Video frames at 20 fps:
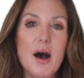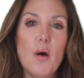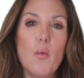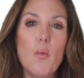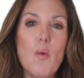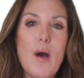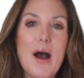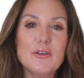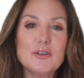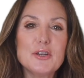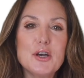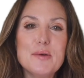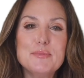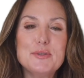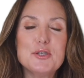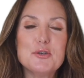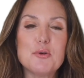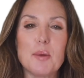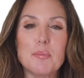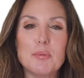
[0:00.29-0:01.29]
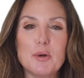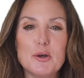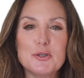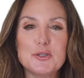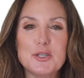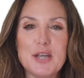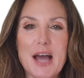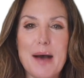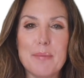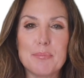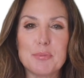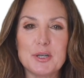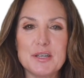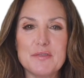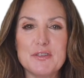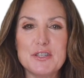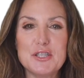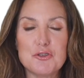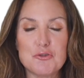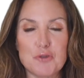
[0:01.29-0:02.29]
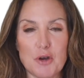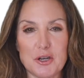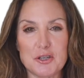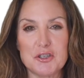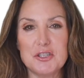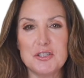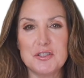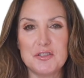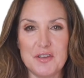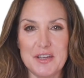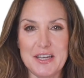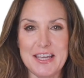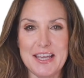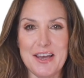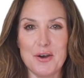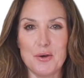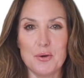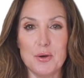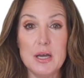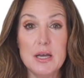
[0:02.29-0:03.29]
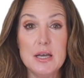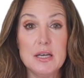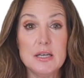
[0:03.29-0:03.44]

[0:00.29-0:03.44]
Welcome to our post-operative instructions video.